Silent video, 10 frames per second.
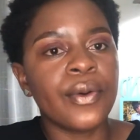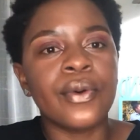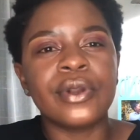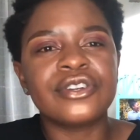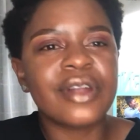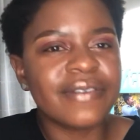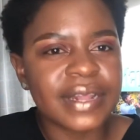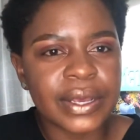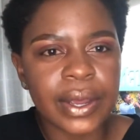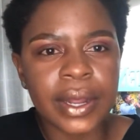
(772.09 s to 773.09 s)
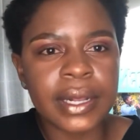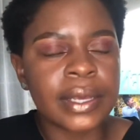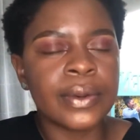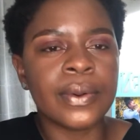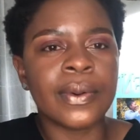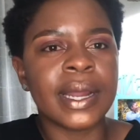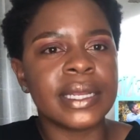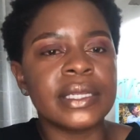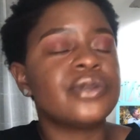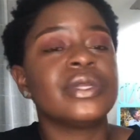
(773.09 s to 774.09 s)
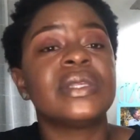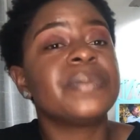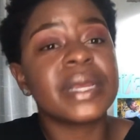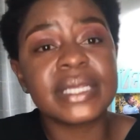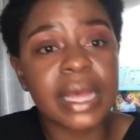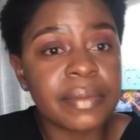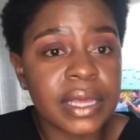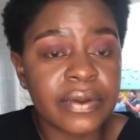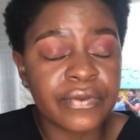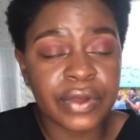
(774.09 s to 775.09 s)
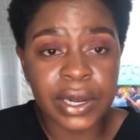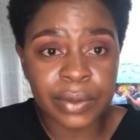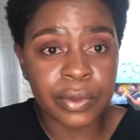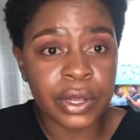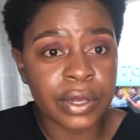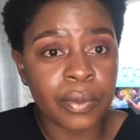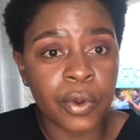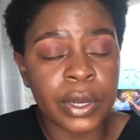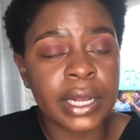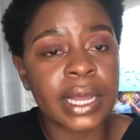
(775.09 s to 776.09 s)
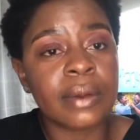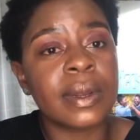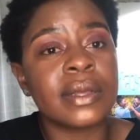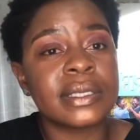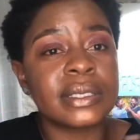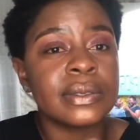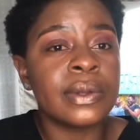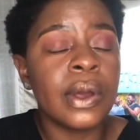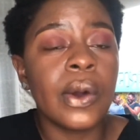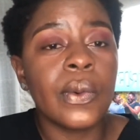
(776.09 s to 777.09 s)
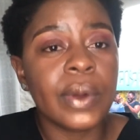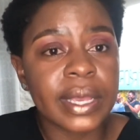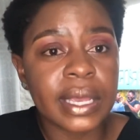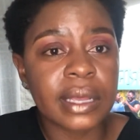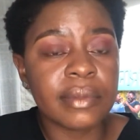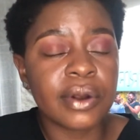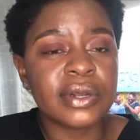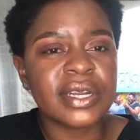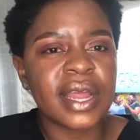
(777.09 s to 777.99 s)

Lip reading: traveling early, or I needed to inspect something early in the morning, like when I was still working in Maranja,